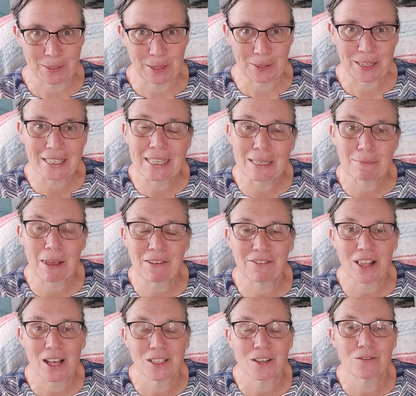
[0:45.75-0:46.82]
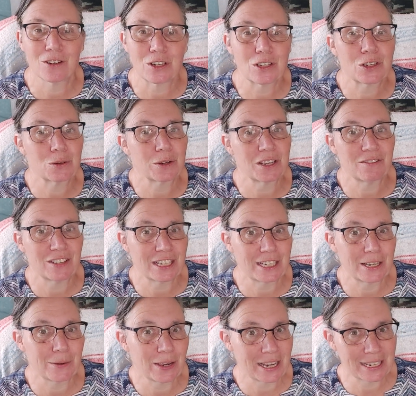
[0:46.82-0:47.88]
So this is my Flossiversary
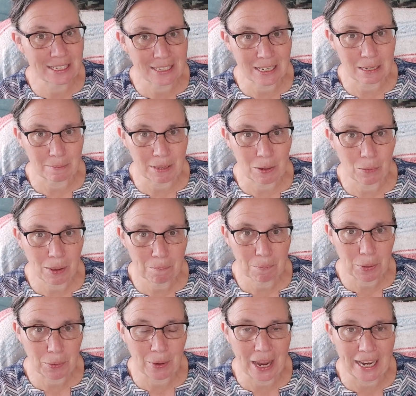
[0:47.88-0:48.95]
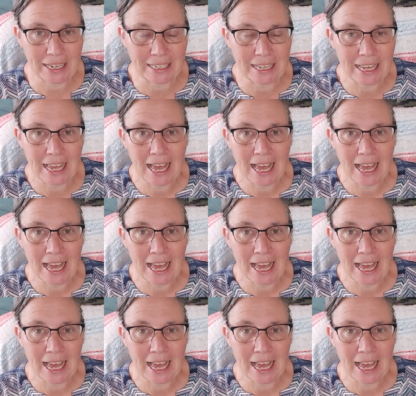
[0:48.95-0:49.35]
video, and it's going to be a WIP parade.